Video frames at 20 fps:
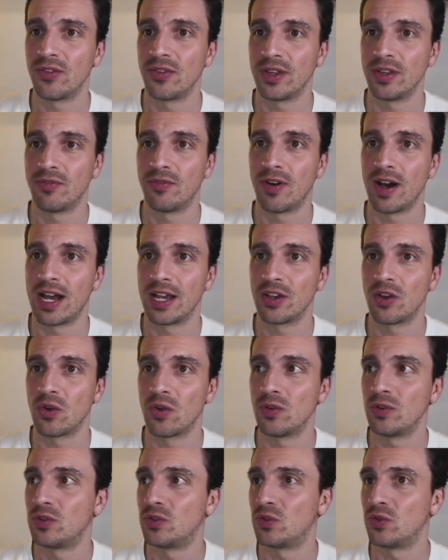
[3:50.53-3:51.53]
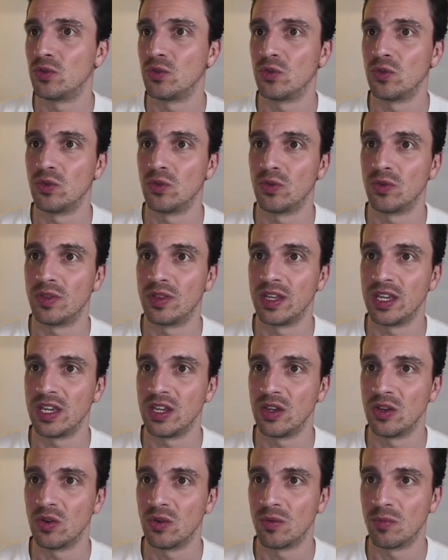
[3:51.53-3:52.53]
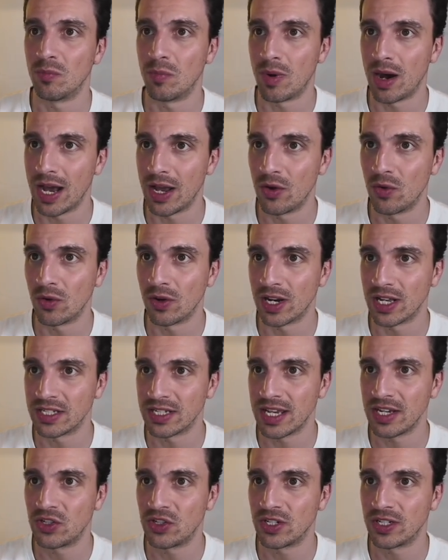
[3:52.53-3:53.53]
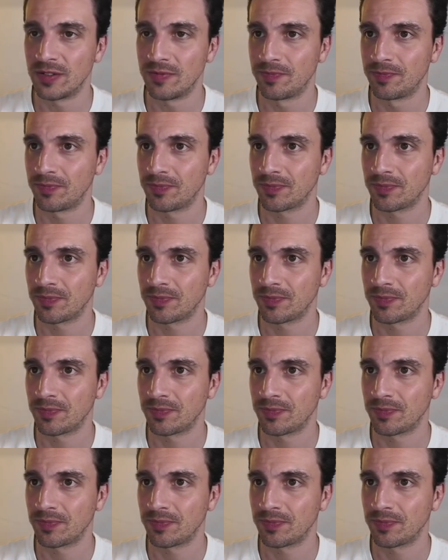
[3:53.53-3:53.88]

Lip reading: if I go to the My Organization,